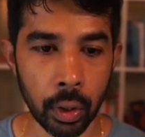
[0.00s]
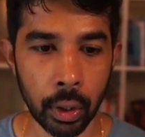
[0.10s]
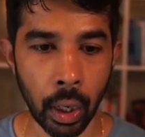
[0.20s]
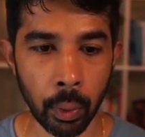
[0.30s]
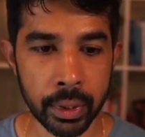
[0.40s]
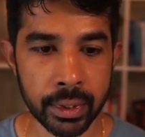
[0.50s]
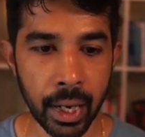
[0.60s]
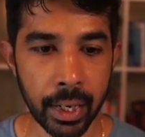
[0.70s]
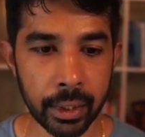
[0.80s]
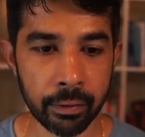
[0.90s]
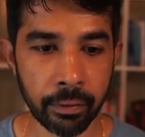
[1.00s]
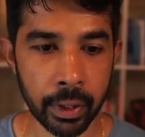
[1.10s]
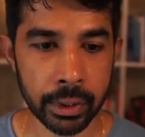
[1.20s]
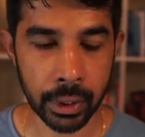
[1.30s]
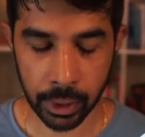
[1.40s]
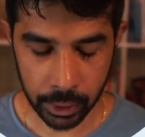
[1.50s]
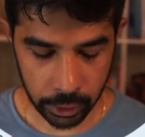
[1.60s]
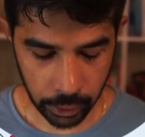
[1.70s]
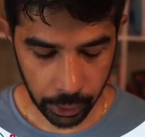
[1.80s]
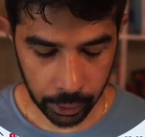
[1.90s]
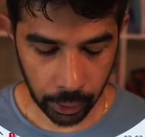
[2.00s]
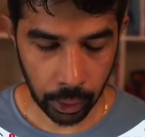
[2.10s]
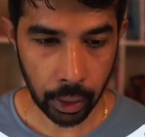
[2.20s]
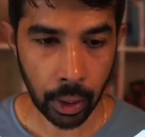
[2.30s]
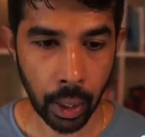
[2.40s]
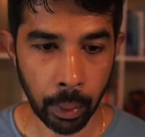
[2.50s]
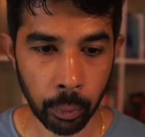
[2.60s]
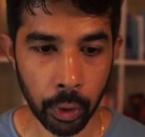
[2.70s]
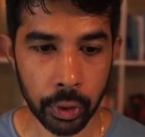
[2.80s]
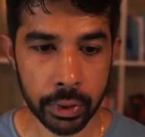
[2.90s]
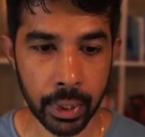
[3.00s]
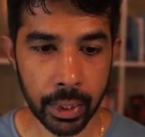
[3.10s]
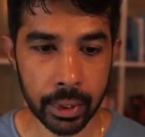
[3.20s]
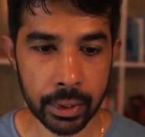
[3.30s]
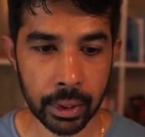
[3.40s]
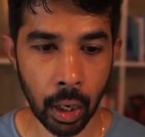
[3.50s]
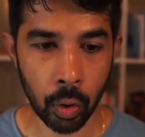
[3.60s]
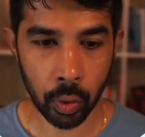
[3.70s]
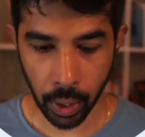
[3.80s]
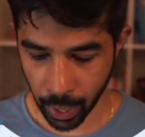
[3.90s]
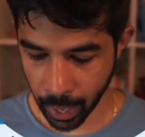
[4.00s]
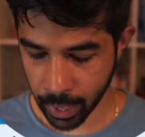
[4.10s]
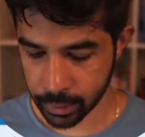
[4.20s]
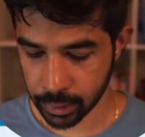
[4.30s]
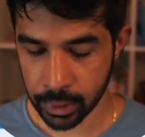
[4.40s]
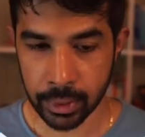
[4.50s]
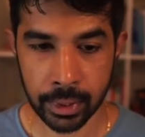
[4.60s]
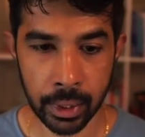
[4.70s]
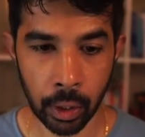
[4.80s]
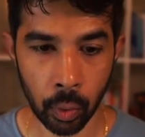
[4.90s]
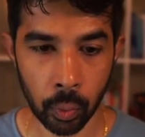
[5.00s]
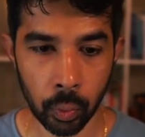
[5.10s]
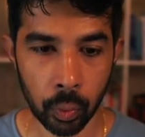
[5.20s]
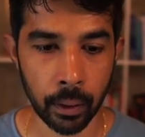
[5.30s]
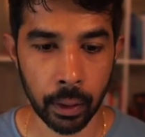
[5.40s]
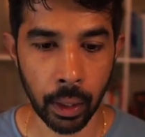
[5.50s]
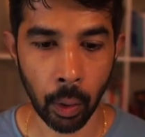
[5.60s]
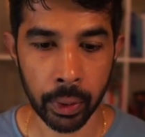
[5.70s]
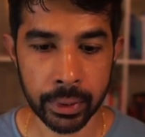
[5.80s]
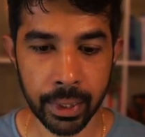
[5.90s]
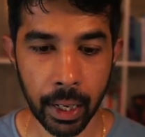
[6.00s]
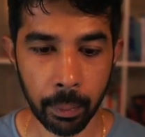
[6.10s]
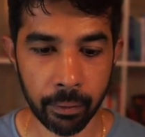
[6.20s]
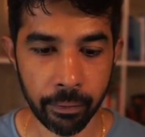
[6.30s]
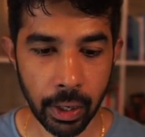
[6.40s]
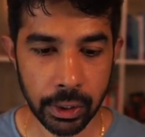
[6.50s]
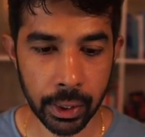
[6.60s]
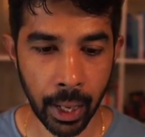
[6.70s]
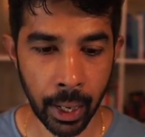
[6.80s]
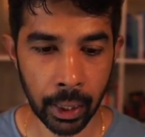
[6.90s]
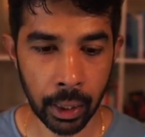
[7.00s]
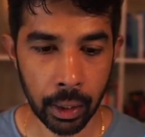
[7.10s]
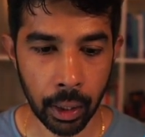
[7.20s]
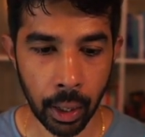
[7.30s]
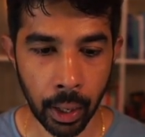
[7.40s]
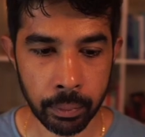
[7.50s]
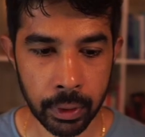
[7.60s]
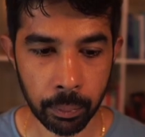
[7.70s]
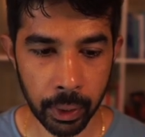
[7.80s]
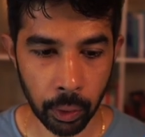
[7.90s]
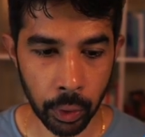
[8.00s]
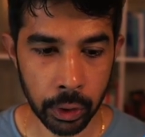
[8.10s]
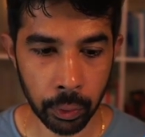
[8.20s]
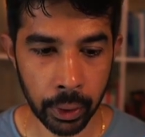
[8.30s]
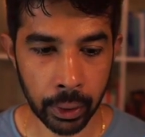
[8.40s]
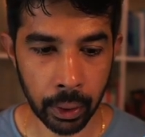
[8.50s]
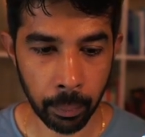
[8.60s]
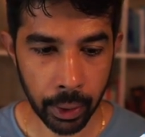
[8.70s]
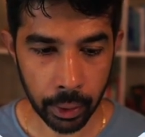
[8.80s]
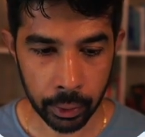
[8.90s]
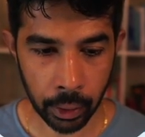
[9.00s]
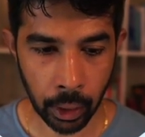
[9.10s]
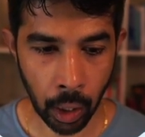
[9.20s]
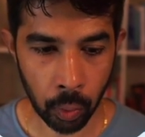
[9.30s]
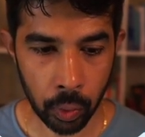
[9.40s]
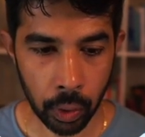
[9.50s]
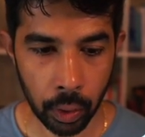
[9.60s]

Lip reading: Now inside the function constructor, I'm going to set this count as 0. Now inside my function handler, I'm simply going to increment the count.